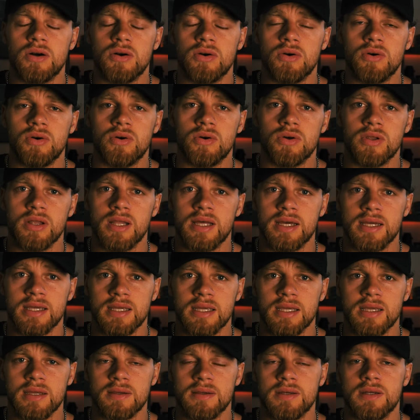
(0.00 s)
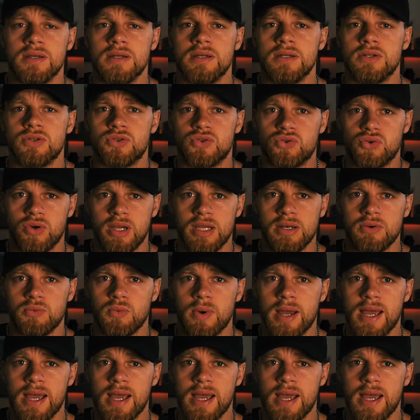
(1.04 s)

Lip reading: all like train